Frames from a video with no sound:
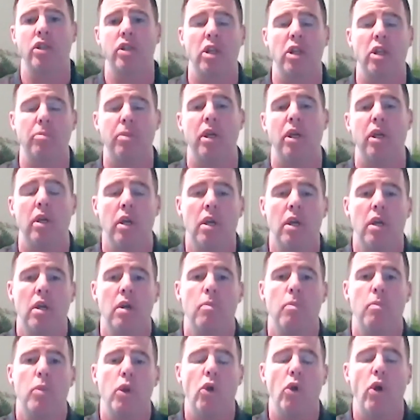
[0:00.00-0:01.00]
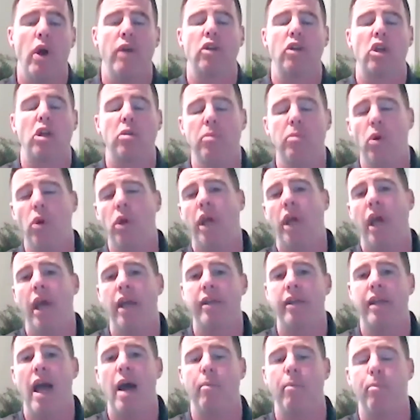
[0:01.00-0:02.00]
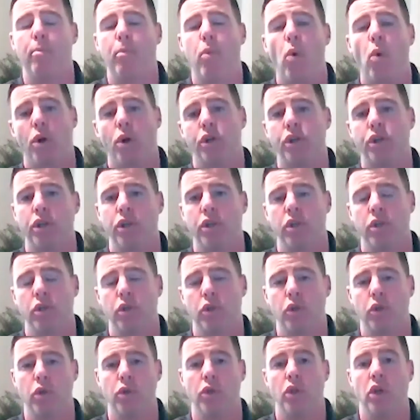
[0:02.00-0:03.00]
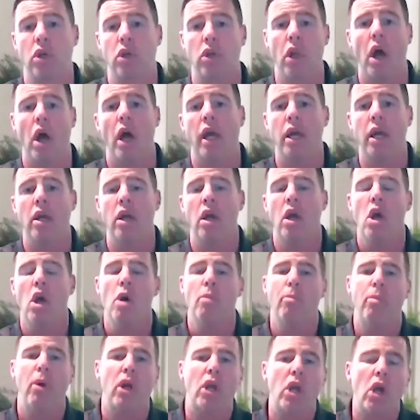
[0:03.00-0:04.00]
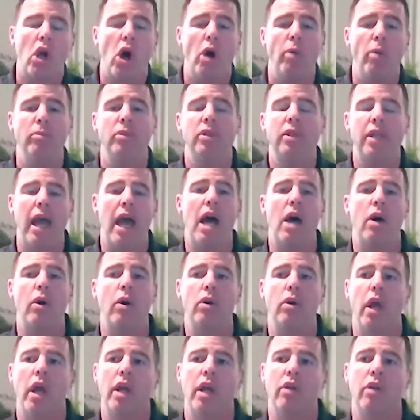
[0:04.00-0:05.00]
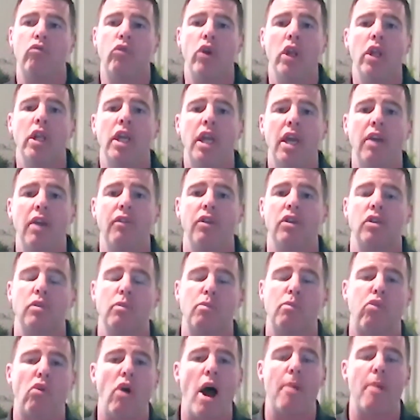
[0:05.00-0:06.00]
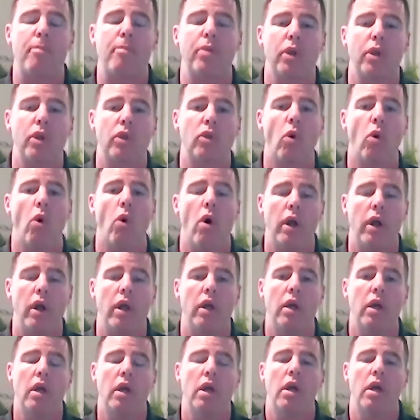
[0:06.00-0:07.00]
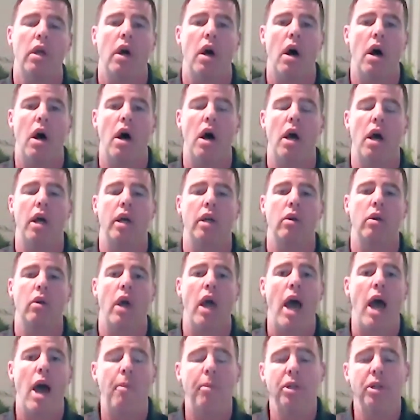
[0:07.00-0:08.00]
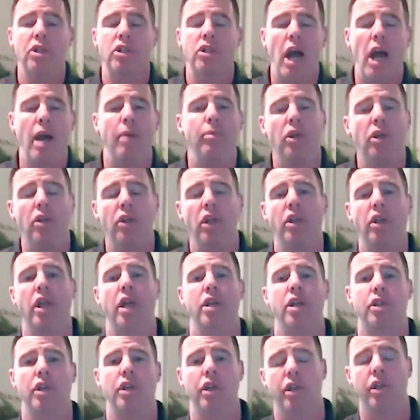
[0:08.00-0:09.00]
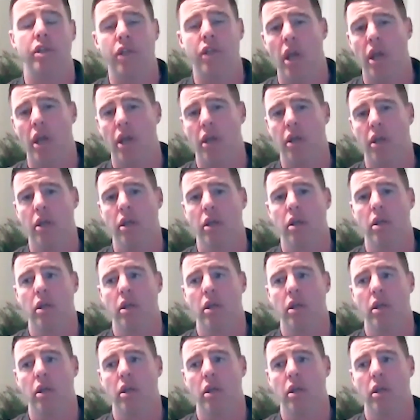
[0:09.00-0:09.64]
have to be, you don't have to communicate that portion to the client, but come down and really give it some proper thought on how much time do you think that's going to take?